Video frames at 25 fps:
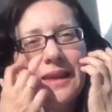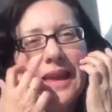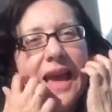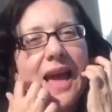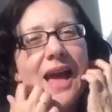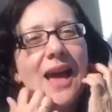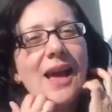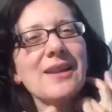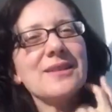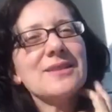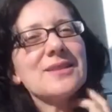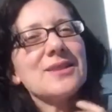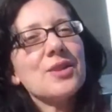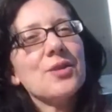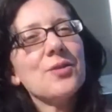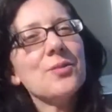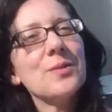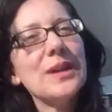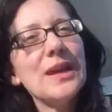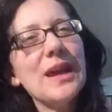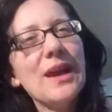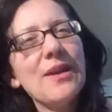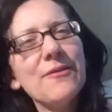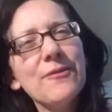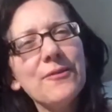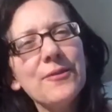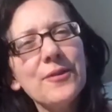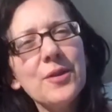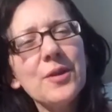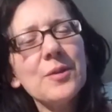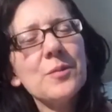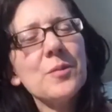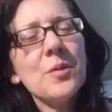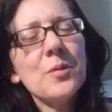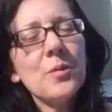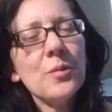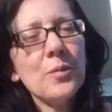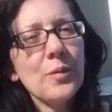Yeah. So we have,
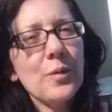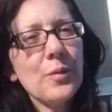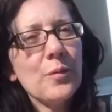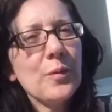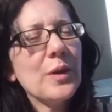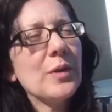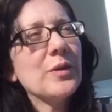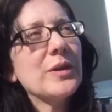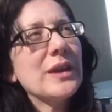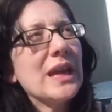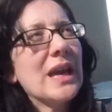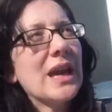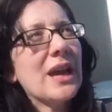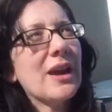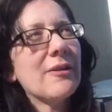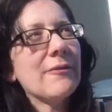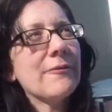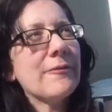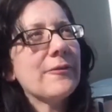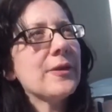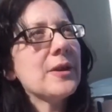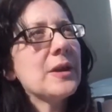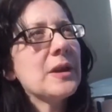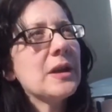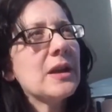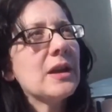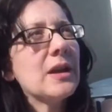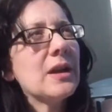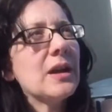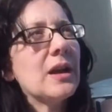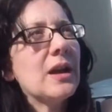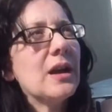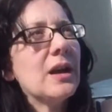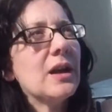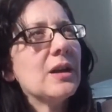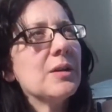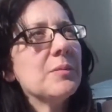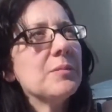we only have
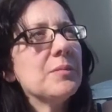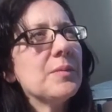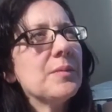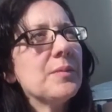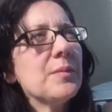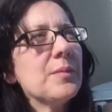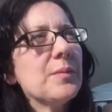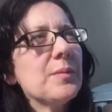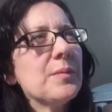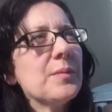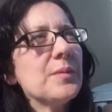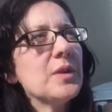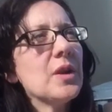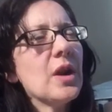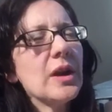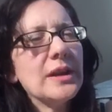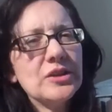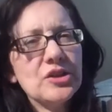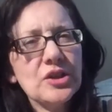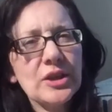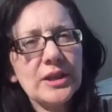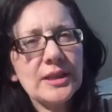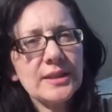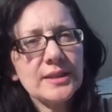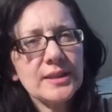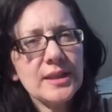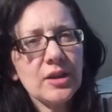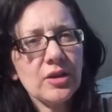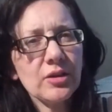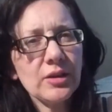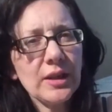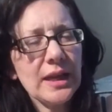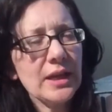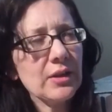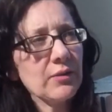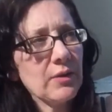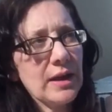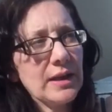um, nine chickens that
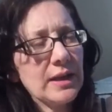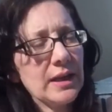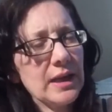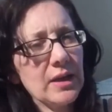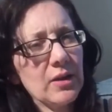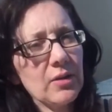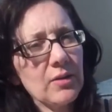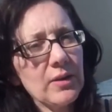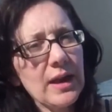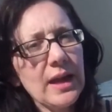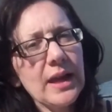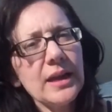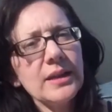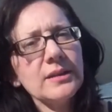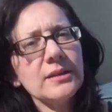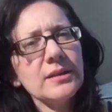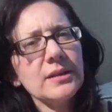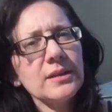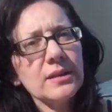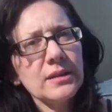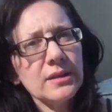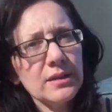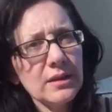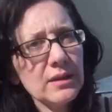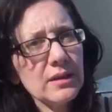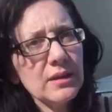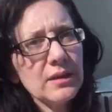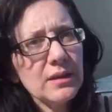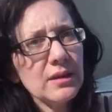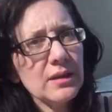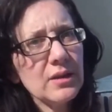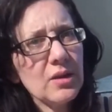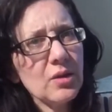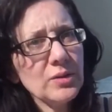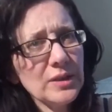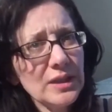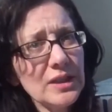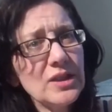are laying right now, and
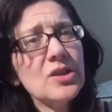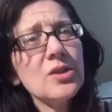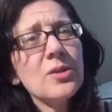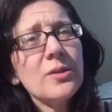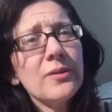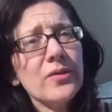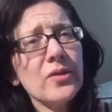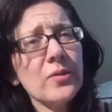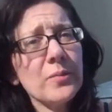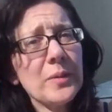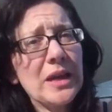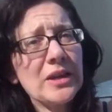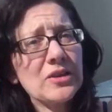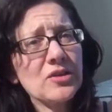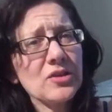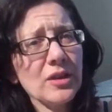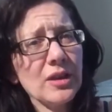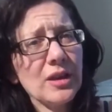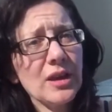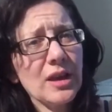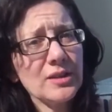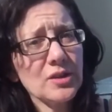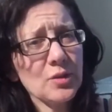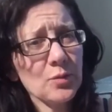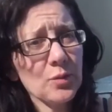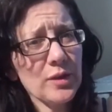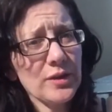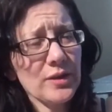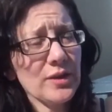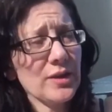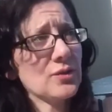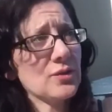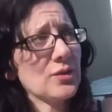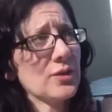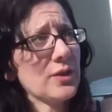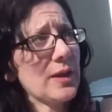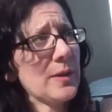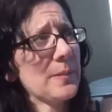only two of them actually got to work
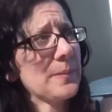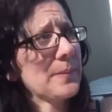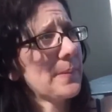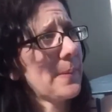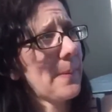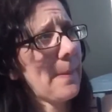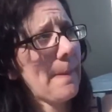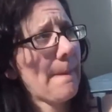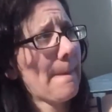yesterday.